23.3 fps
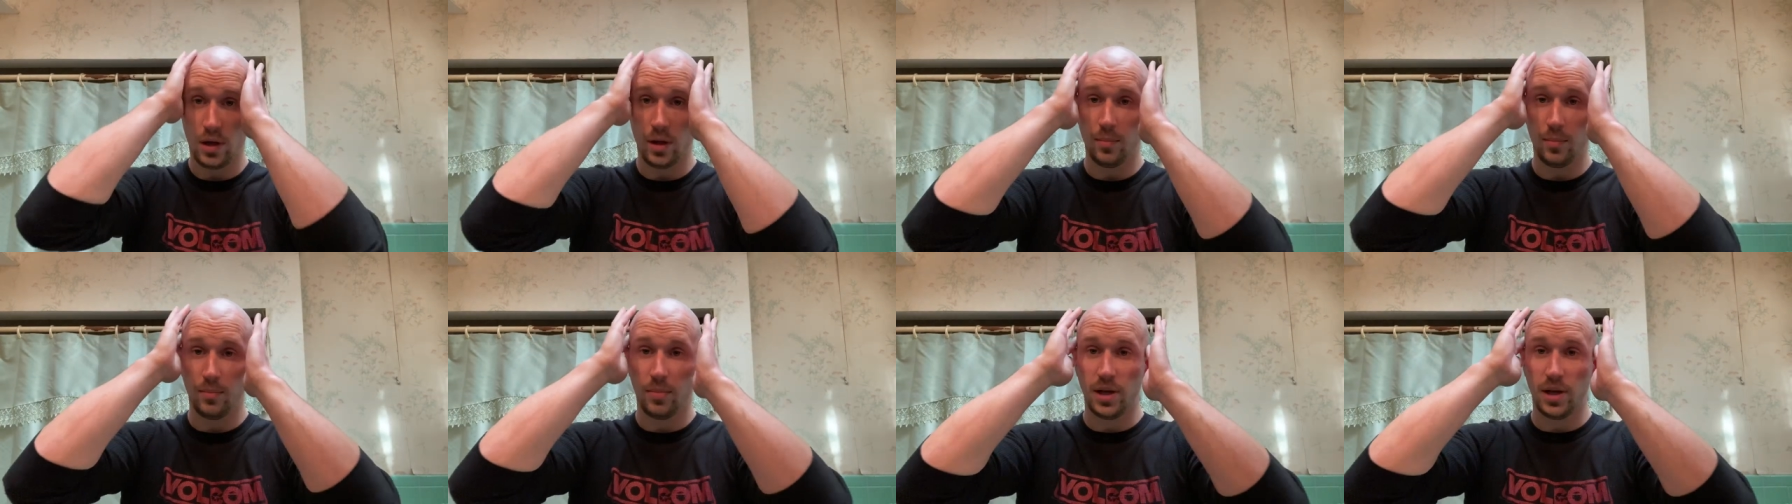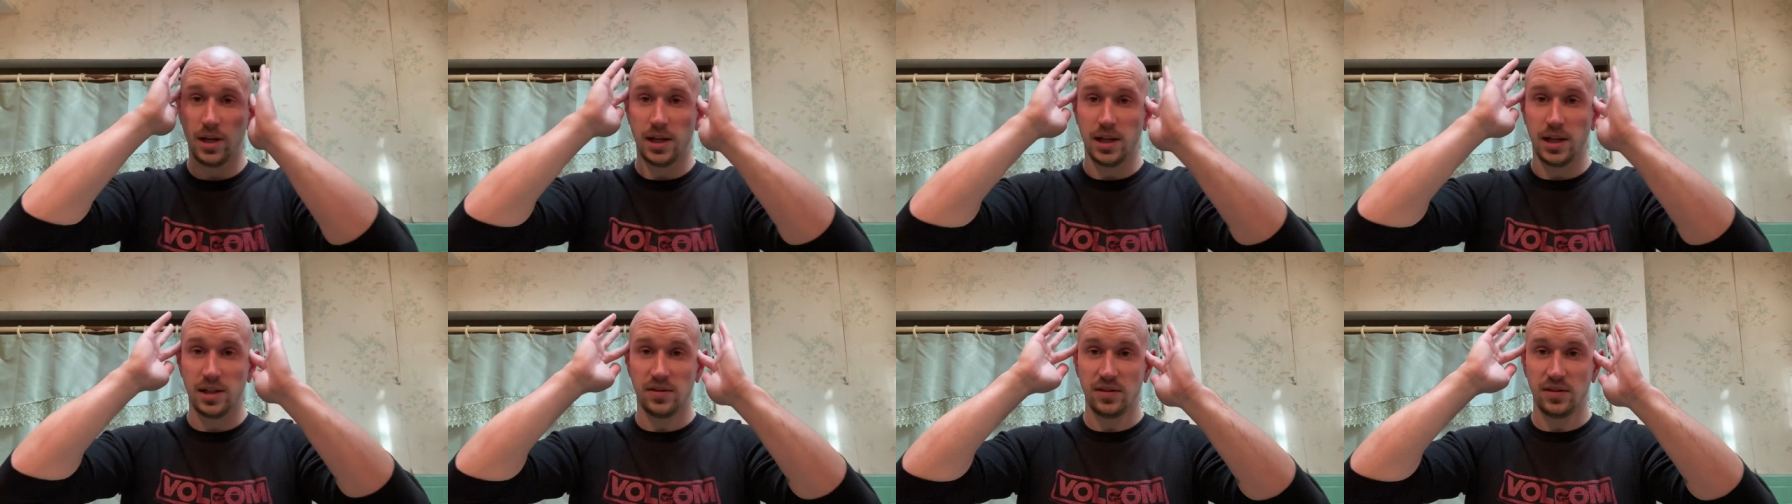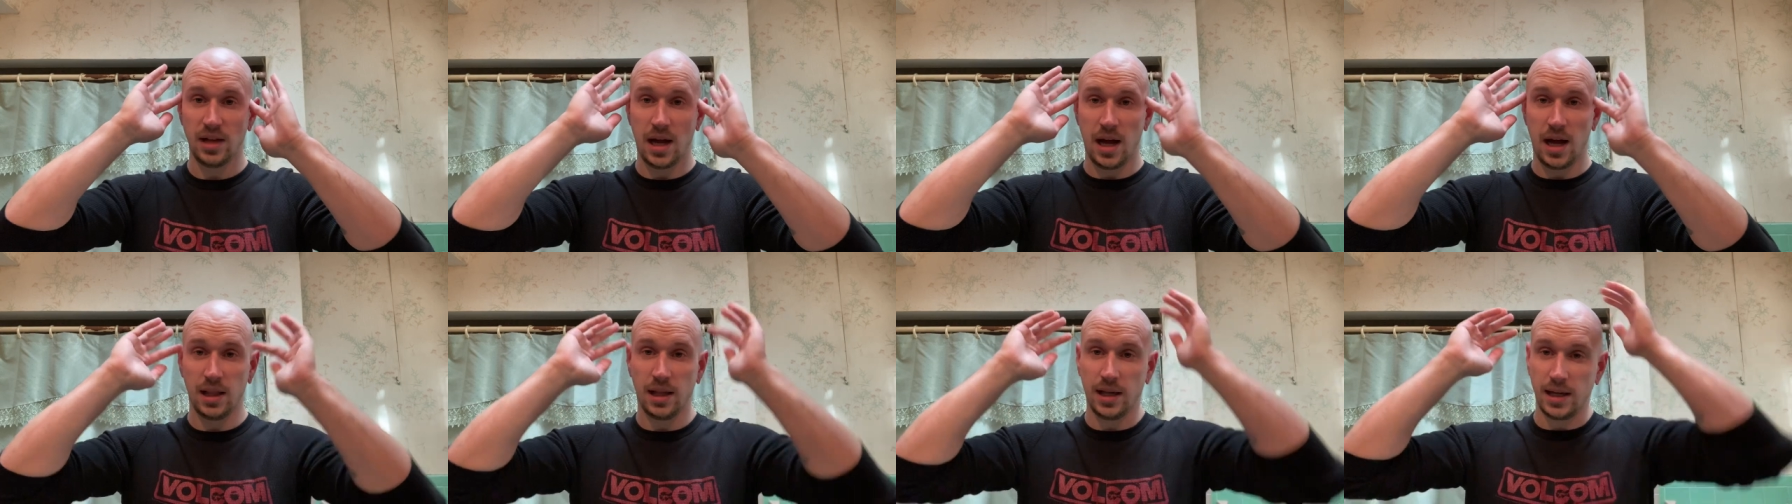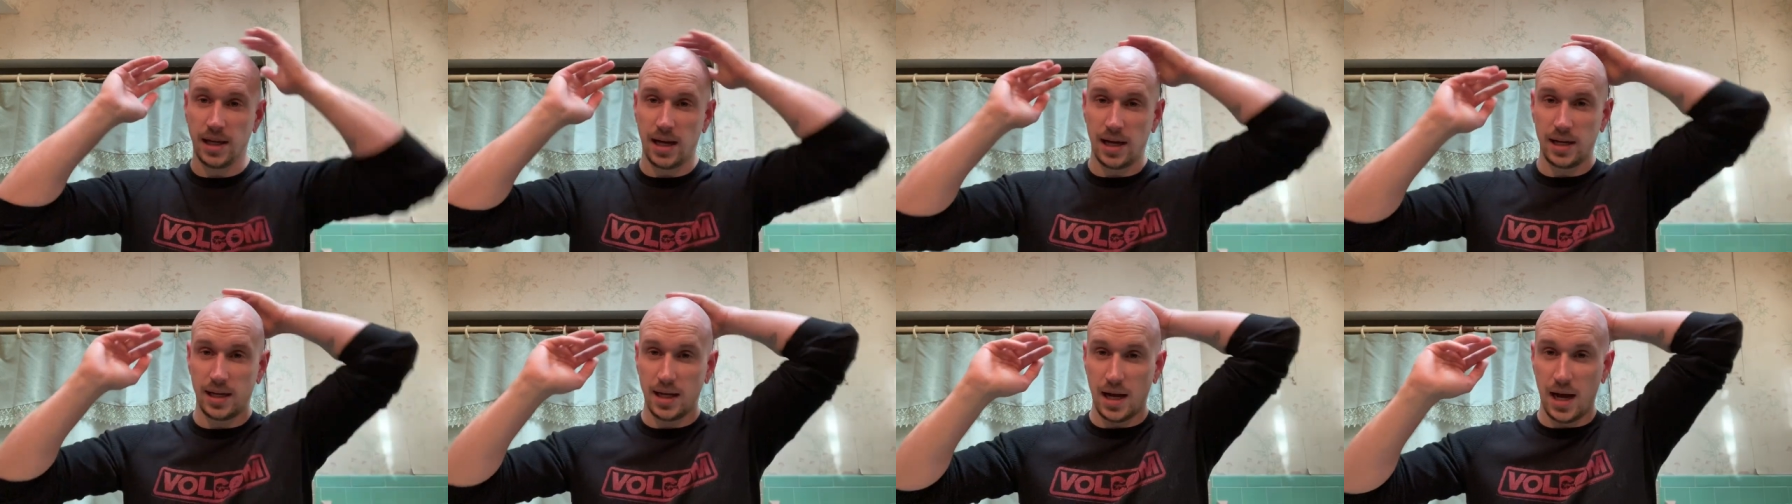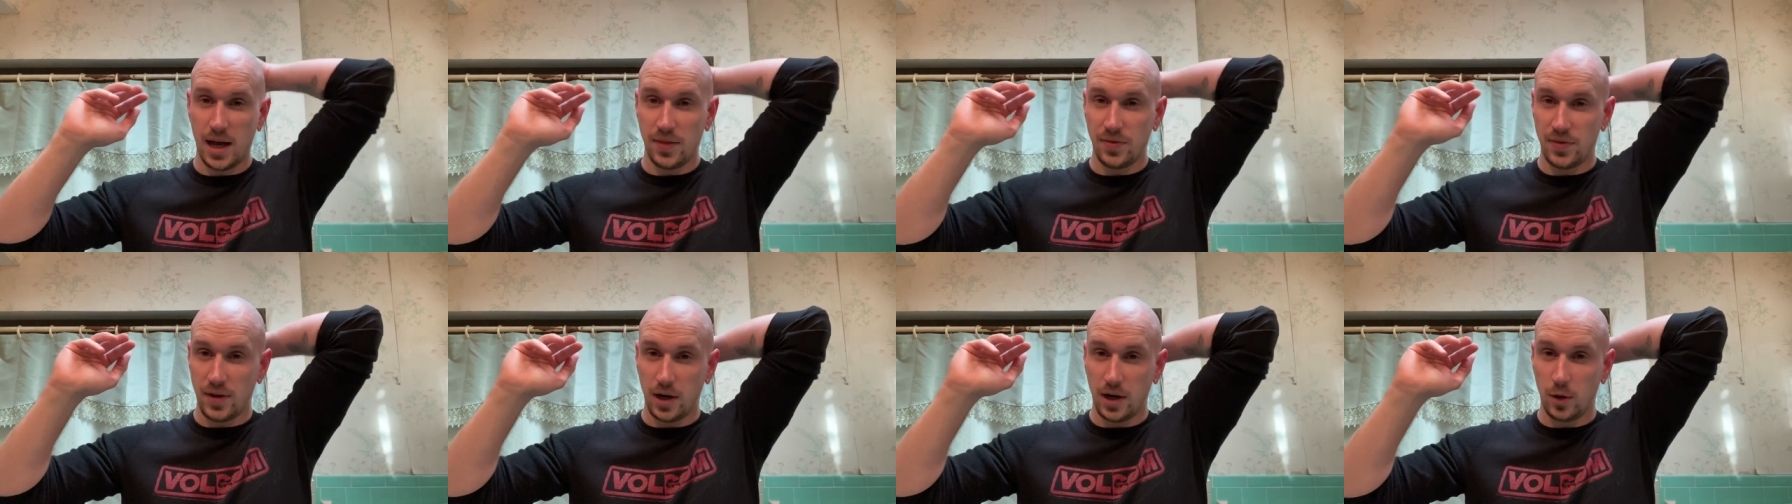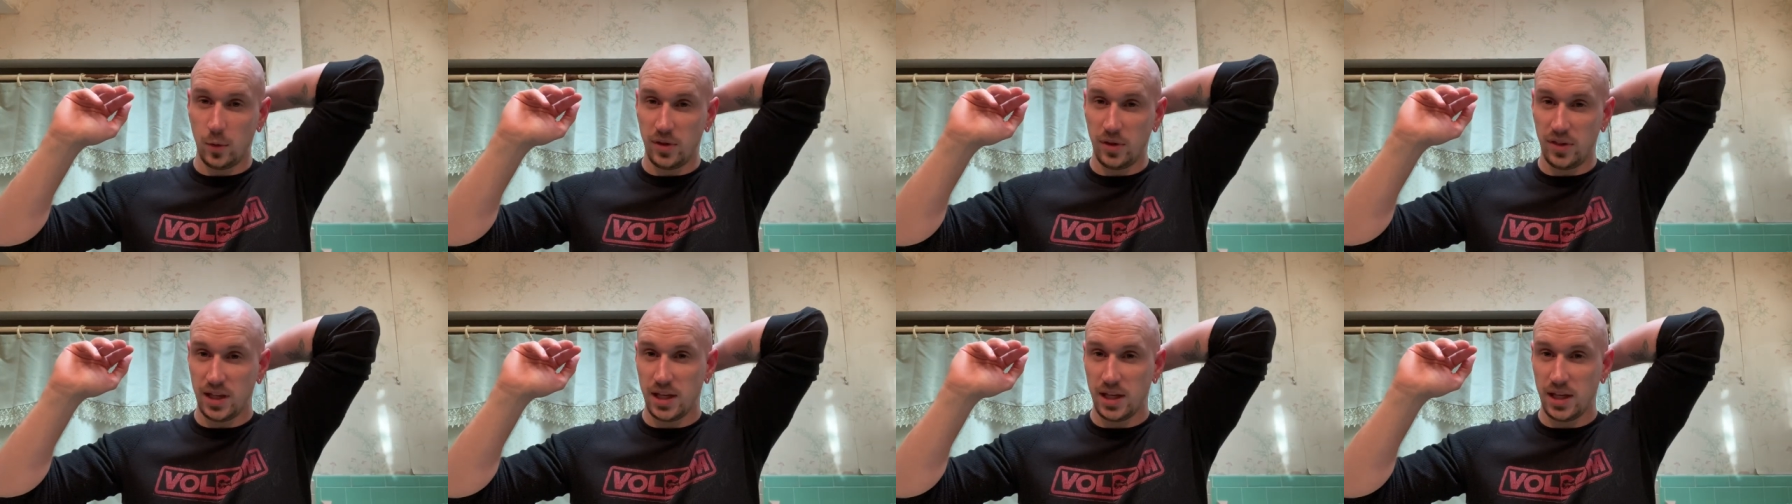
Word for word: but it's not like I got there with